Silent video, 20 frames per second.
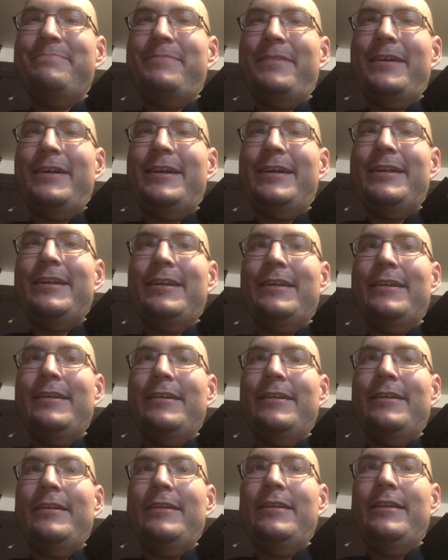But,
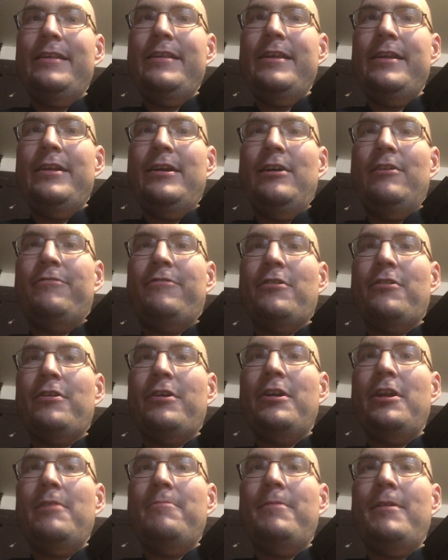you know, if you're
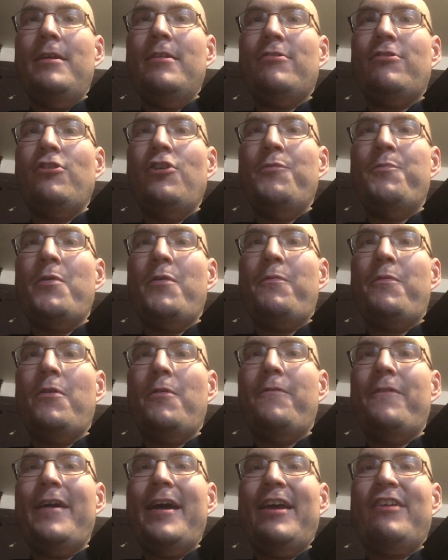going to be super
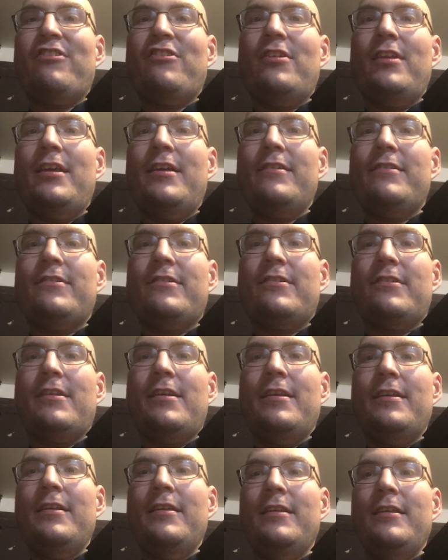perfectionist
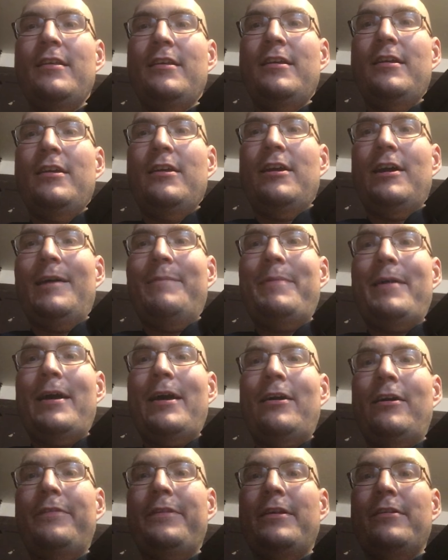about
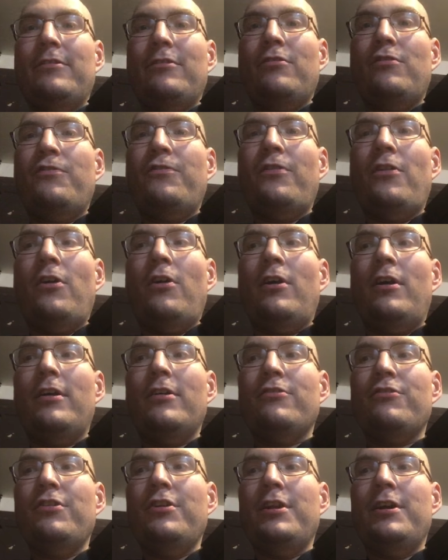all these little
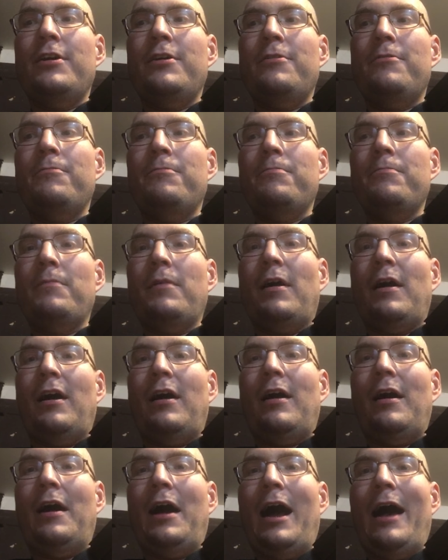flaws, you know,
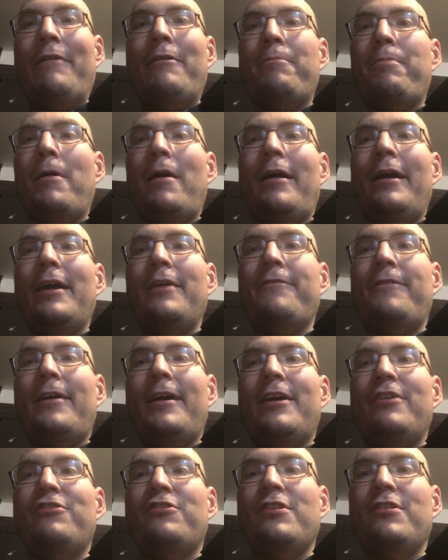I would probably
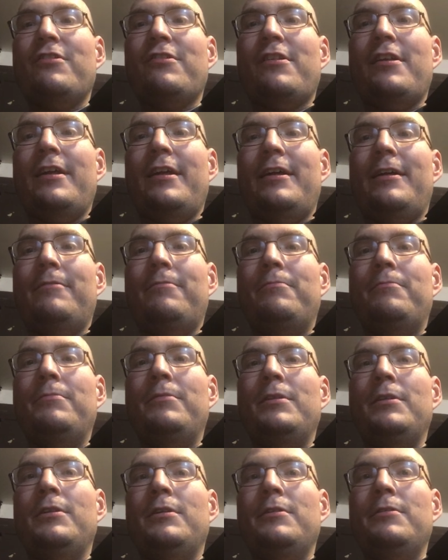advise just to
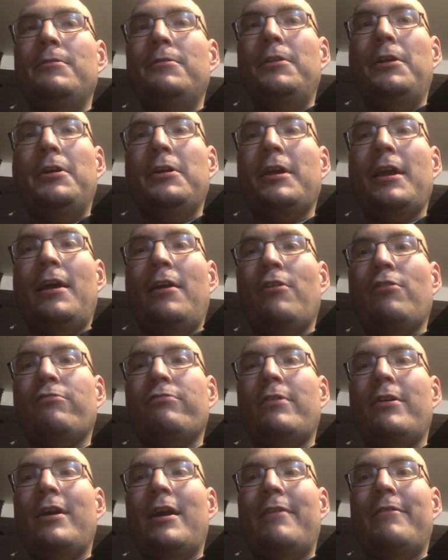look
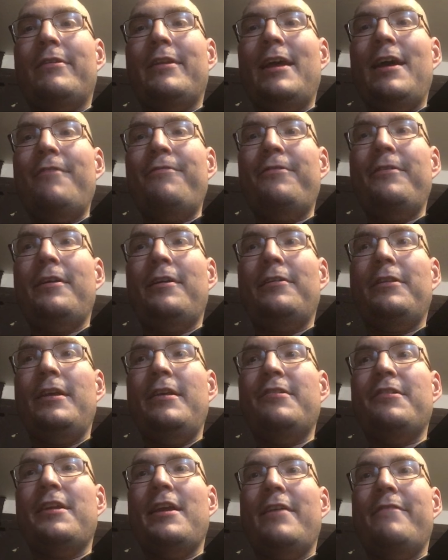elsewhere. I would definitely at
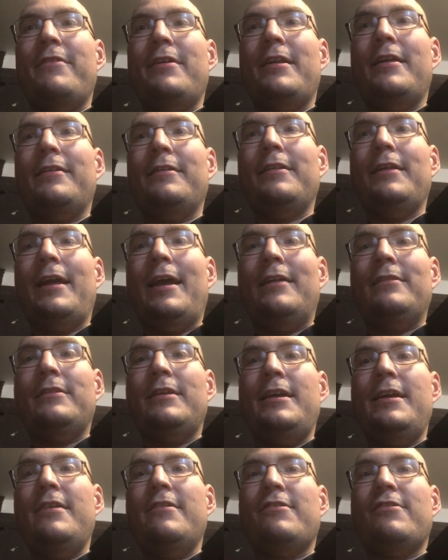least give it a, at
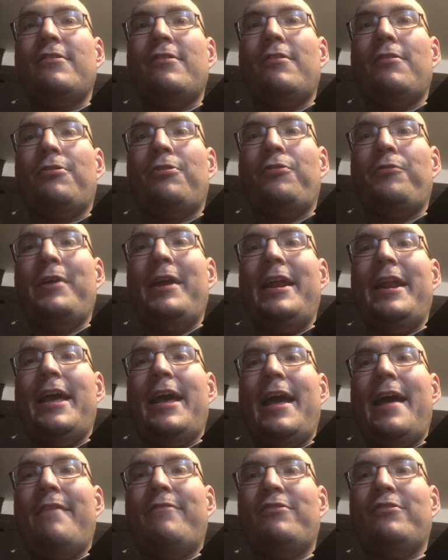least three and a
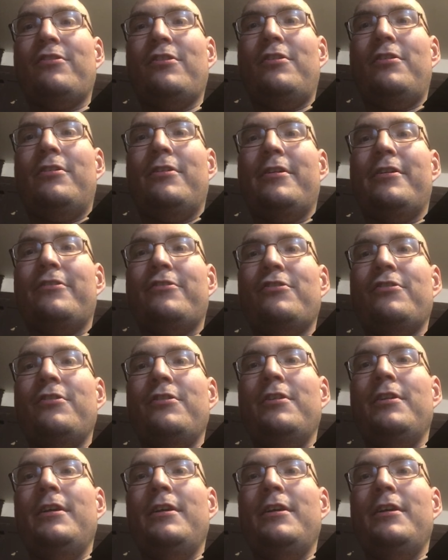half stars